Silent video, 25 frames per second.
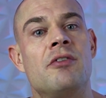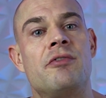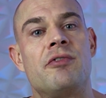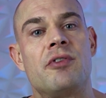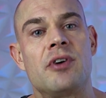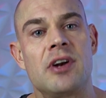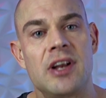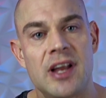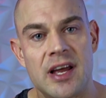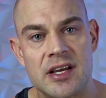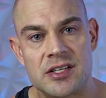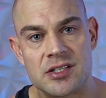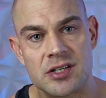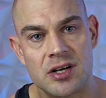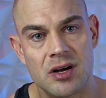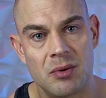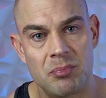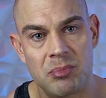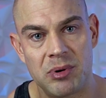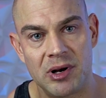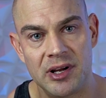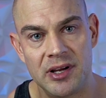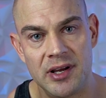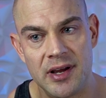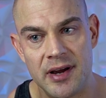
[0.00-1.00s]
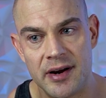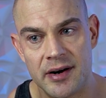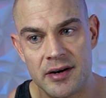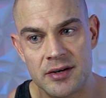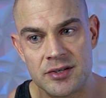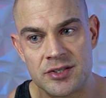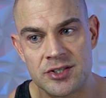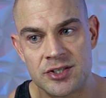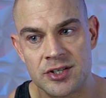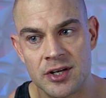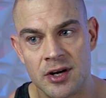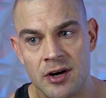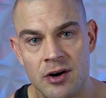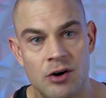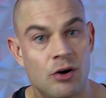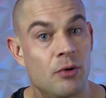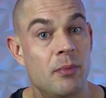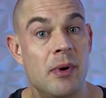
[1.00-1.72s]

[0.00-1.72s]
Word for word: for the last couple of years,